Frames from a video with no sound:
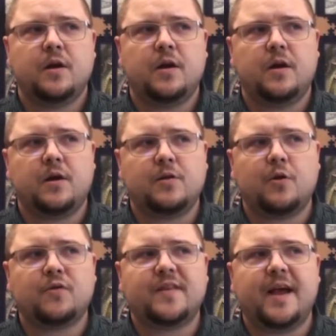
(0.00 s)
uh,
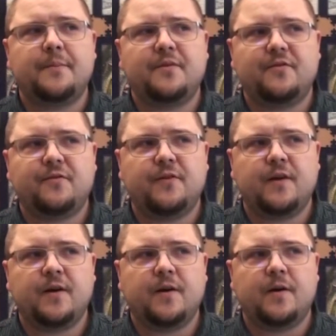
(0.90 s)
close type of
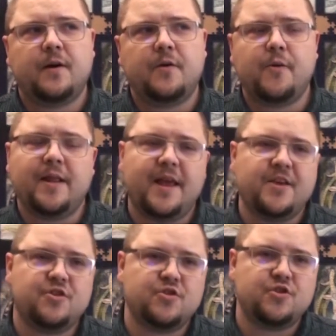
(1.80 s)
uh,
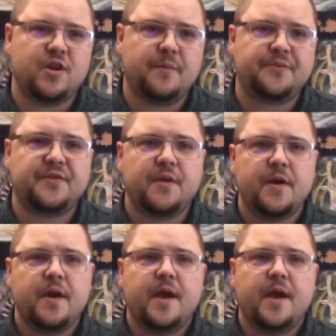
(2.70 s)
relationships,